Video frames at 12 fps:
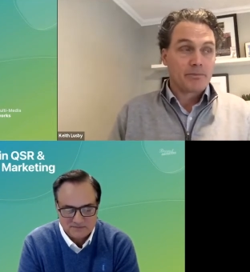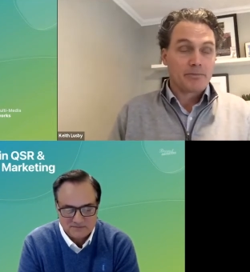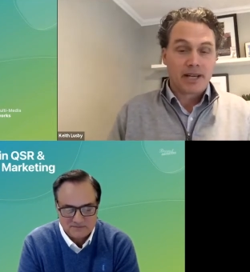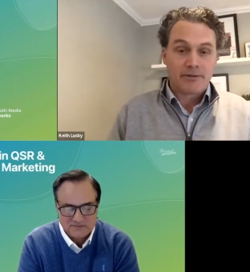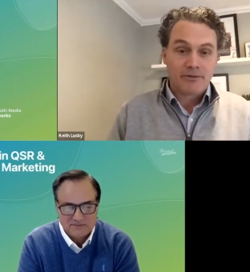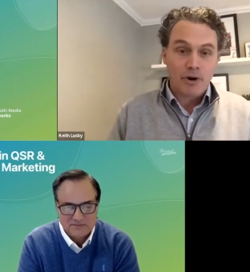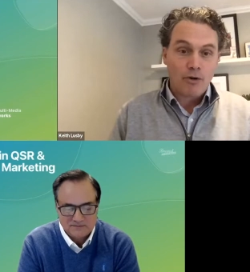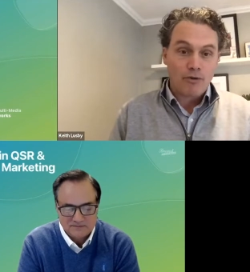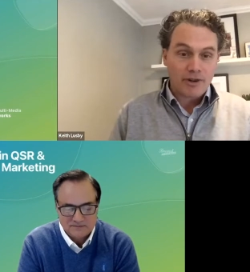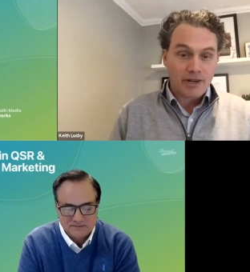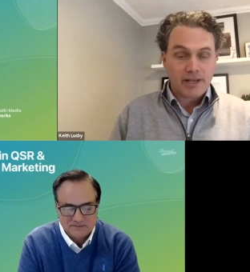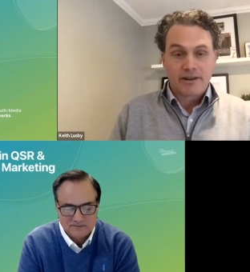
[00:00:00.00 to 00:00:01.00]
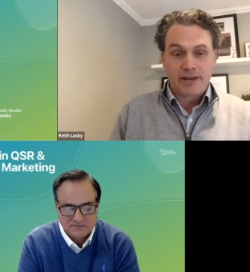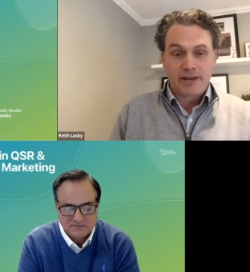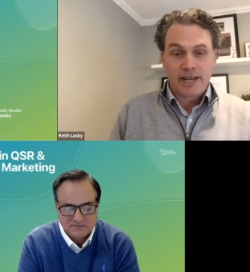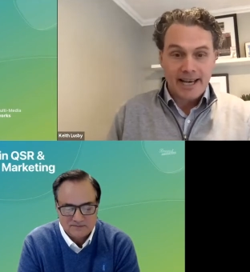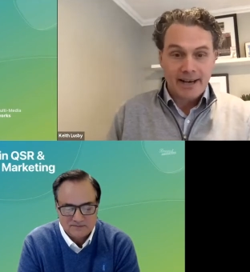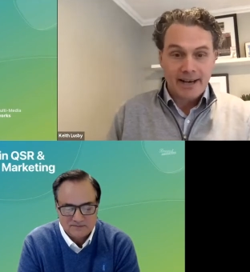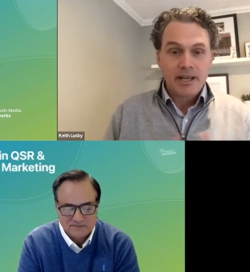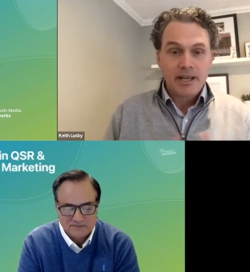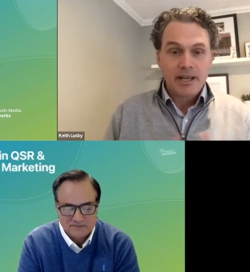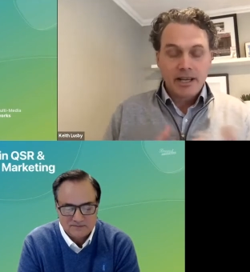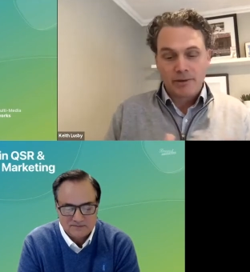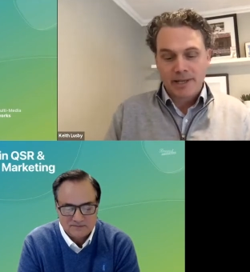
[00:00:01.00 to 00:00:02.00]
Speaker 1: now for over a year and a half.
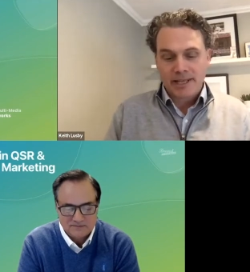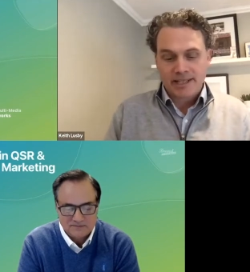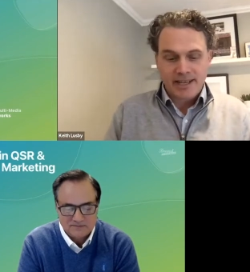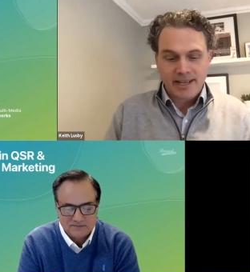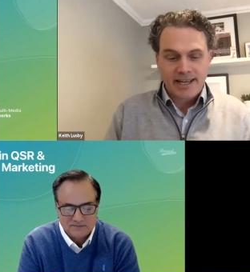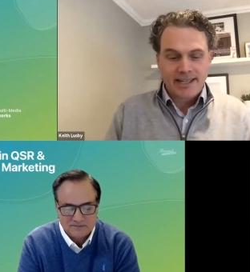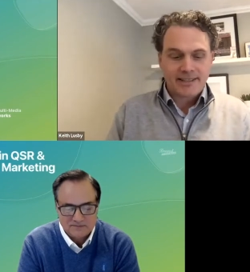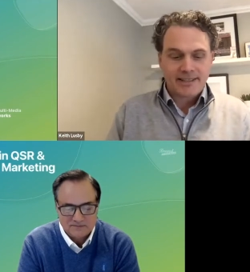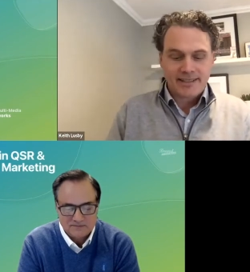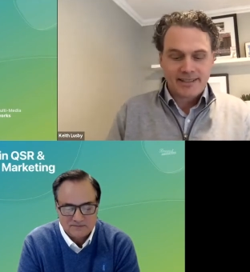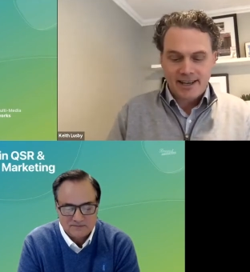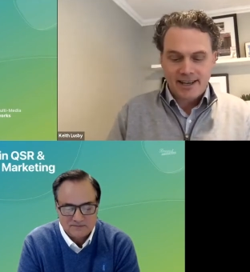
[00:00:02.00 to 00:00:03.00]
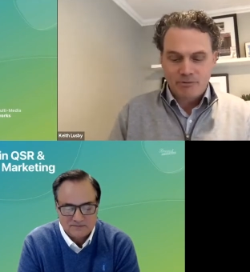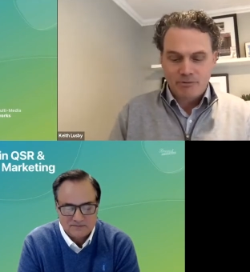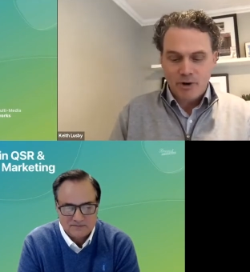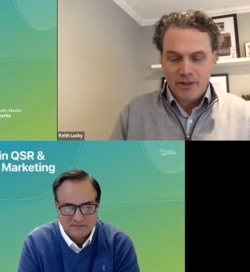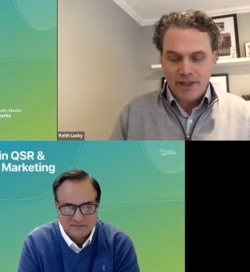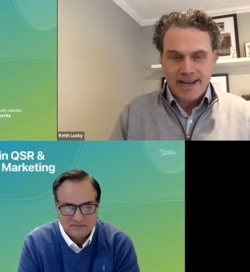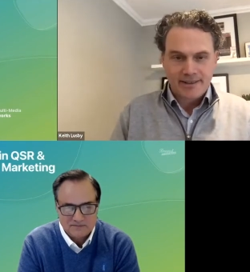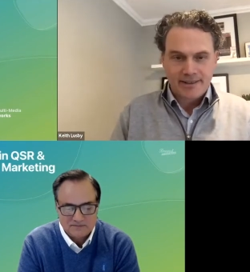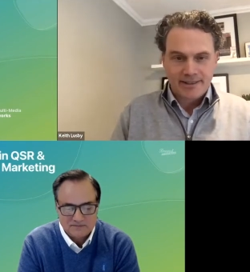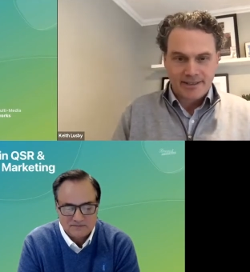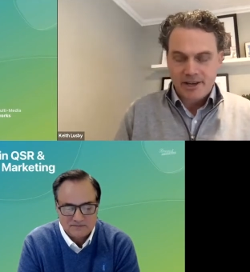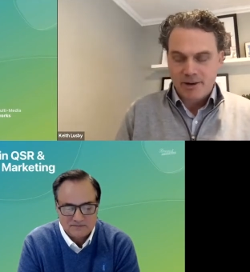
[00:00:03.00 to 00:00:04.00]
And we're going to be excited to, to kind of roll that out
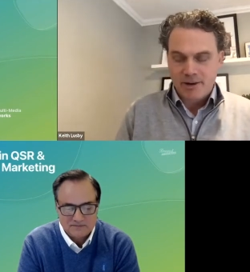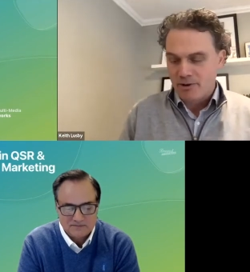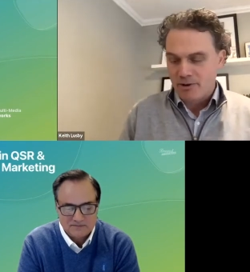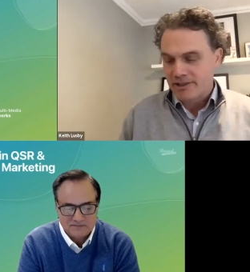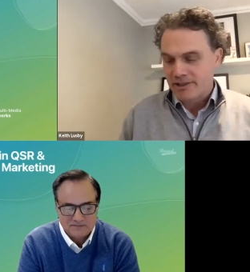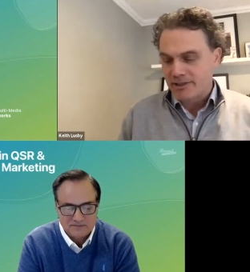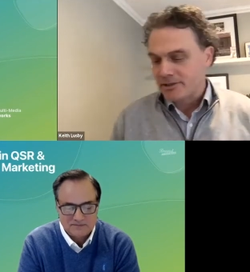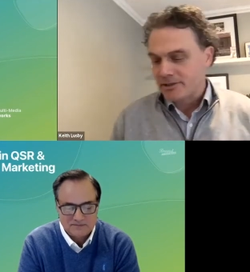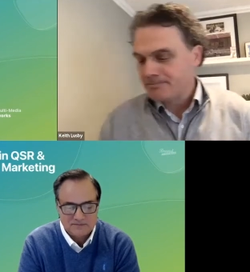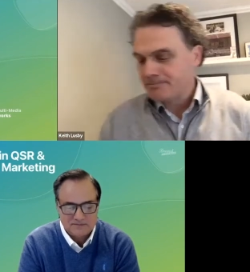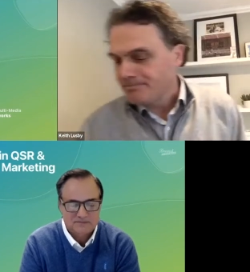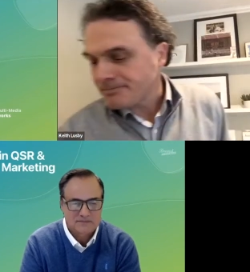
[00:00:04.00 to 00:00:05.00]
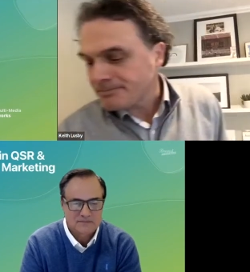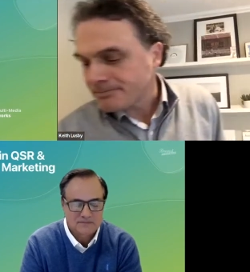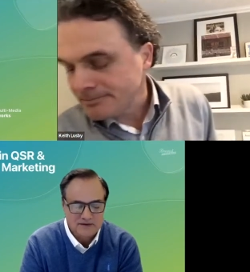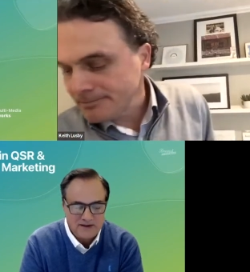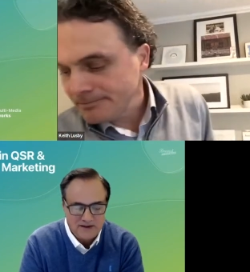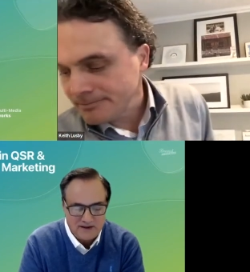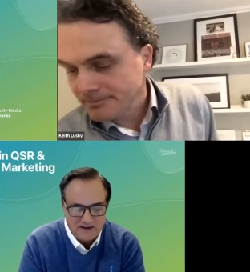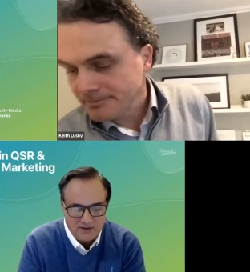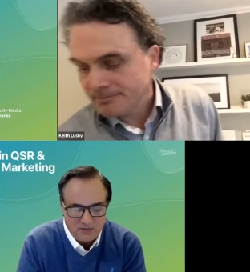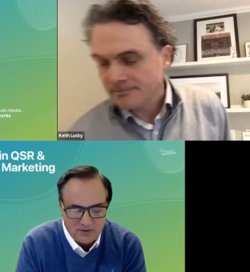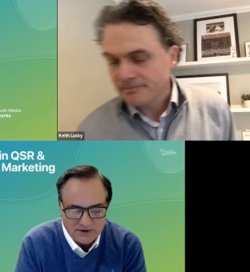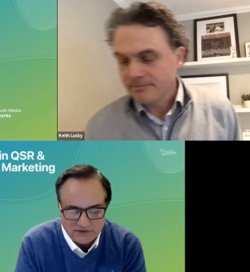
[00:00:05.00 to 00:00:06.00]
as the year progresses.
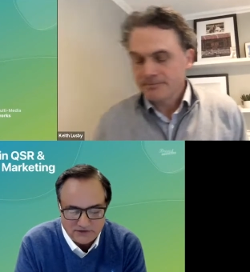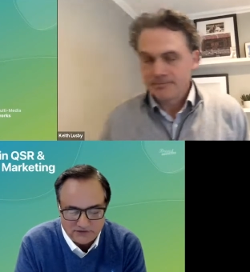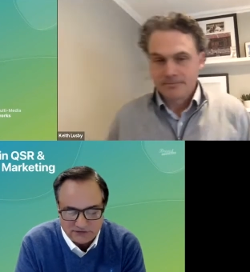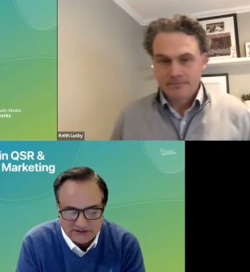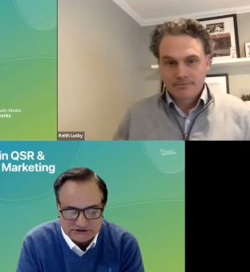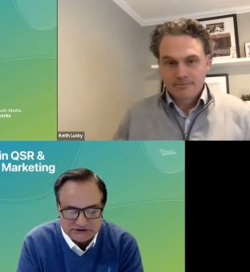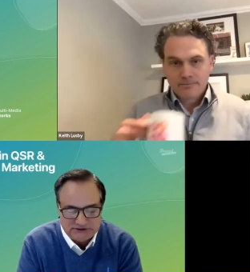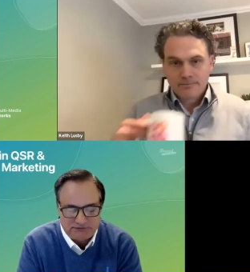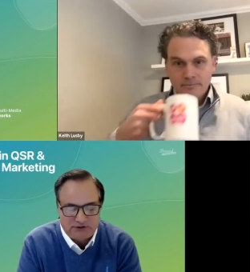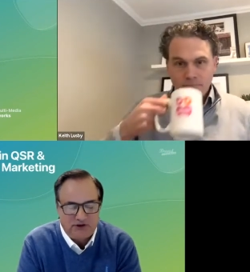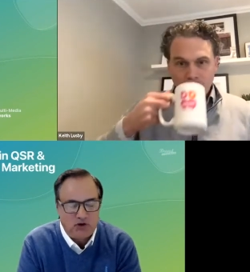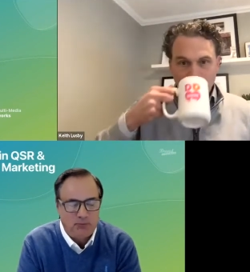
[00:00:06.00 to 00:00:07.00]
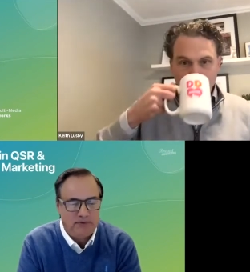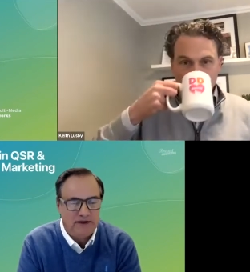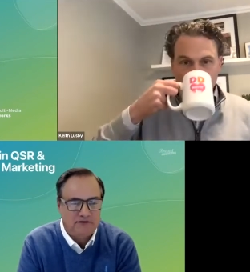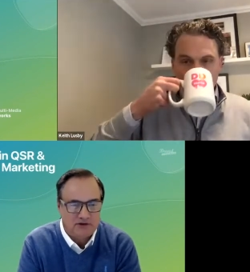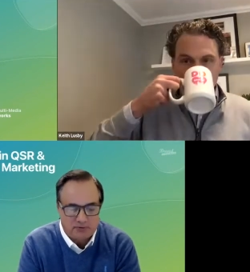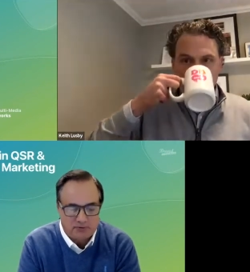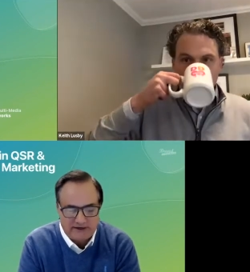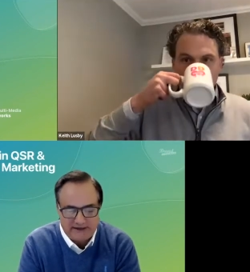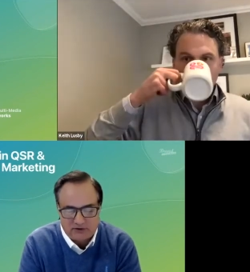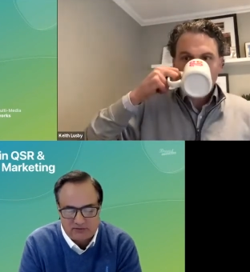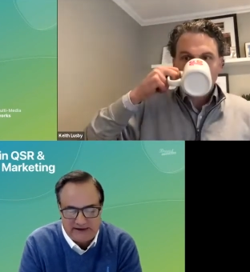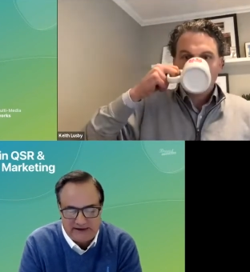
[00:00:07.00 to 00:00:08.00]
Speaker 2: I wanted to see if we could shift a little bit to brand
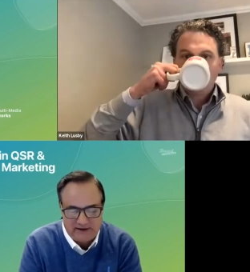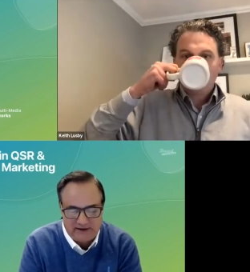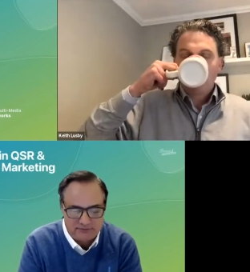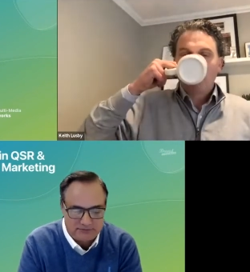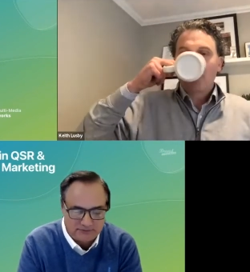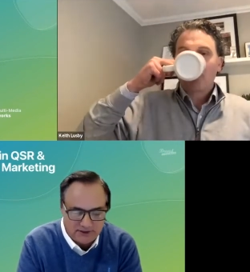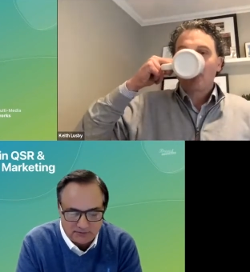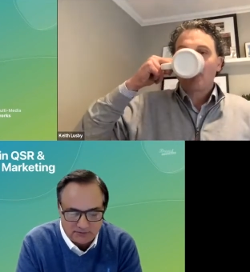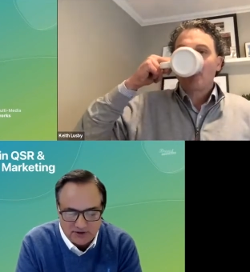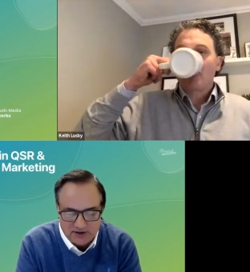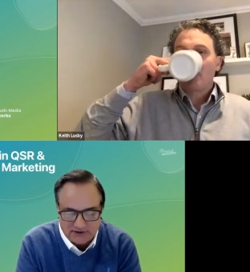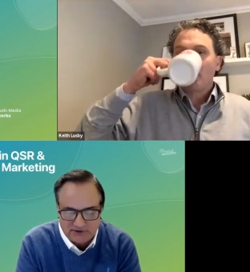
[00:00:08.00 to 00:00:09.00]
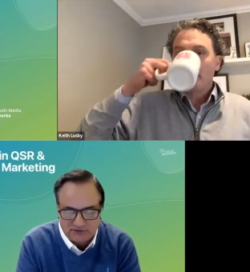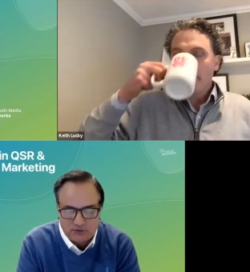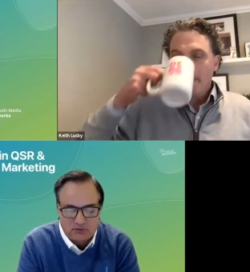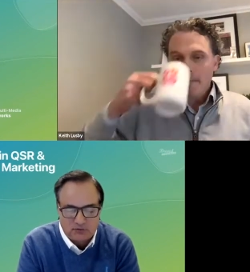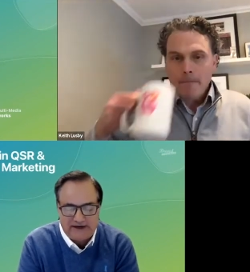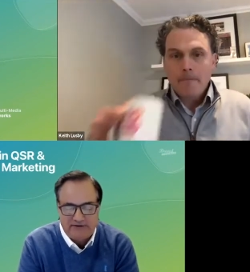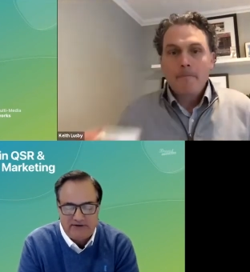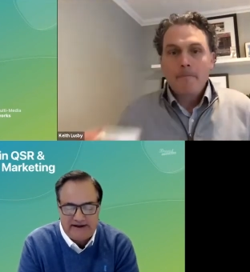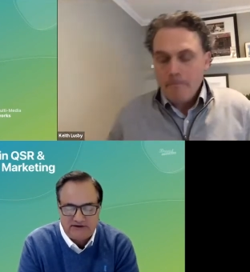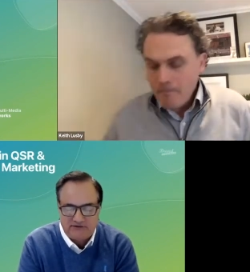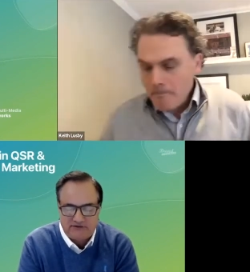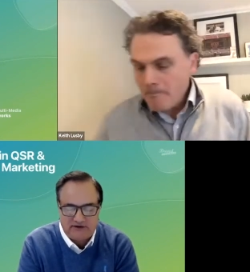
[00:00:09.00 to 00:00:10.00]
creative. You know, Dunkin's new creative
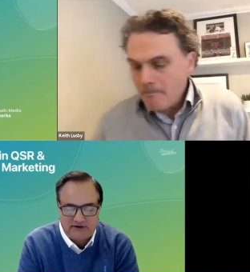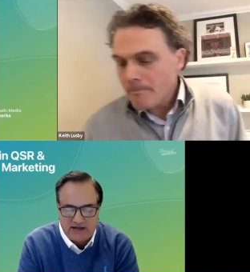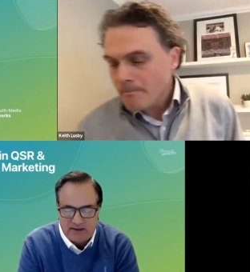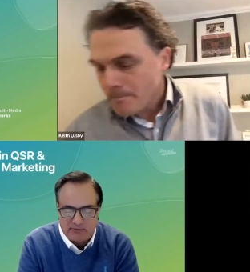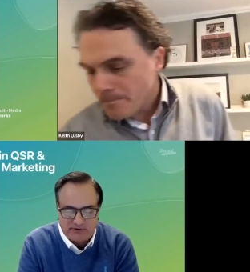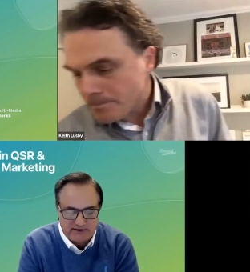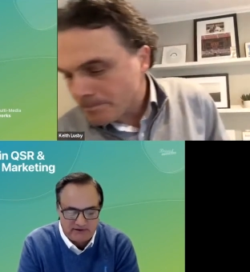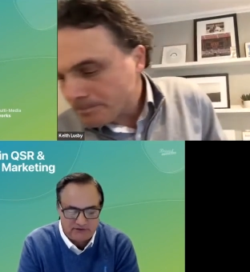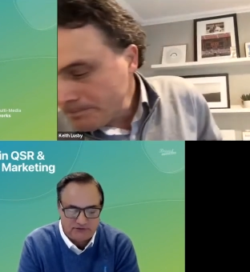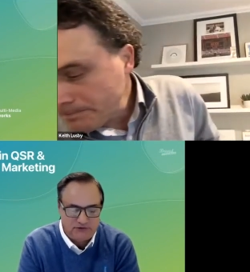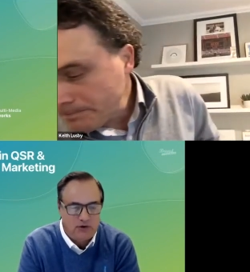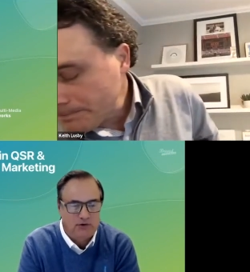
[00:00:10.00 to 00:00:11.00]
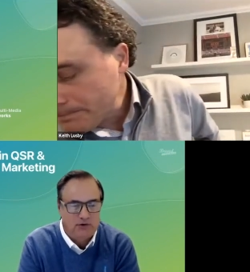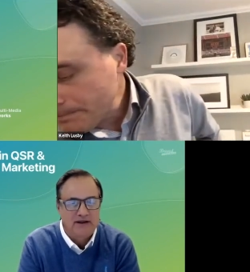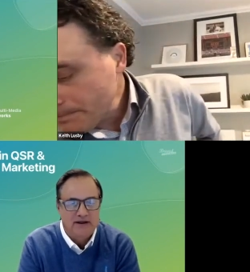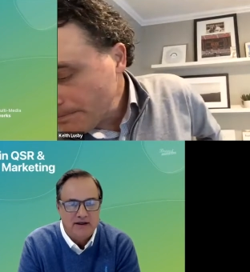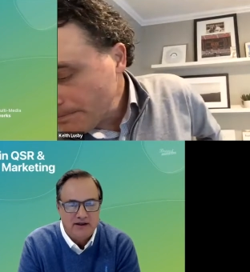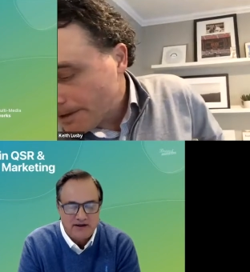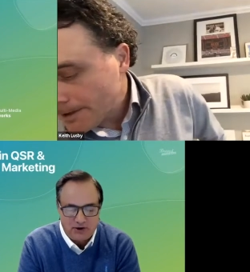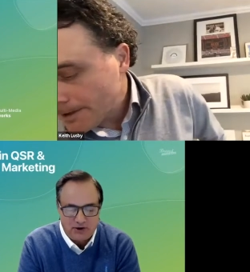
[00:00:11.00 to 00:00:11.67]
agency, Anomaly, is known, you know,